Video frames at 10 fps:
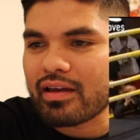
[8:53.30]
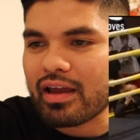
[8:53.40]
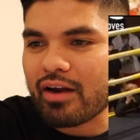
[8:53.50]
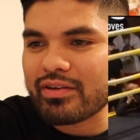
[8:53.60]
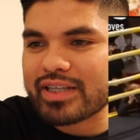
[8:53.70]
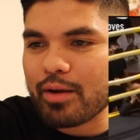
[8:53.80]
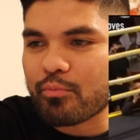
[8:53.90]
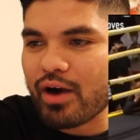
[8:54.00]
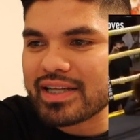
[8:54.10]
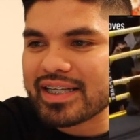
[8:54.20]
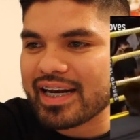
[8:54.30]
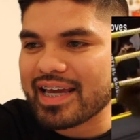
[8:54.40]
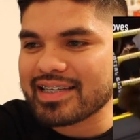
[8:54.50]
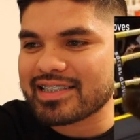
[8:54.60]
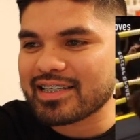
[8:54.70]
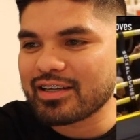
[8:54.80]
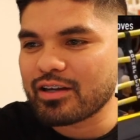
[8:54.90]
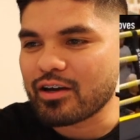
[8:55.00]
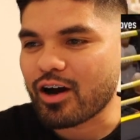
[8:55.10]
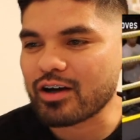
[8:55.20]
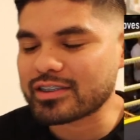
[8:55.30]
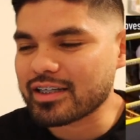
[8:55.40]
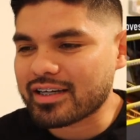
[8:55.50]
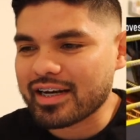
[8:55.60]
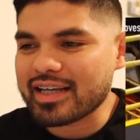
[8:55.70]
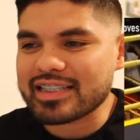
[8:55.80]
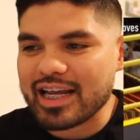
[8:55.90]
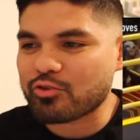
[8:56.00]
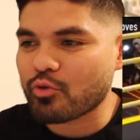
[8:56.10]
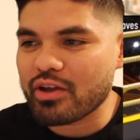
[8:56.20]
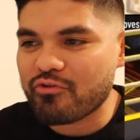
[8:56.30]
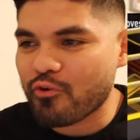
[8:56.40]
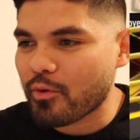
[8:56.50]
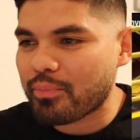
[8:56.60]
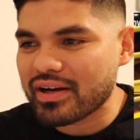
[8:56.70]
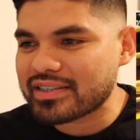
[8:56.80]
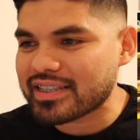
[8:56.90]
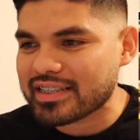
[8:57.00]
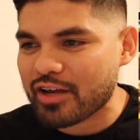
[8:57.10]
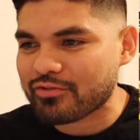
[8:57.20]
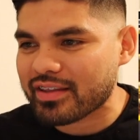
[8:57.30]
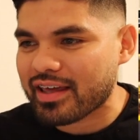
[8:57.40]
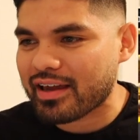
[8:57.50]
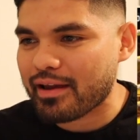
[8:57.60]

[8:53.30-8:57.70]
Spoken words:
Every time Bryce connects, Austin connects like 3-4 punches after that.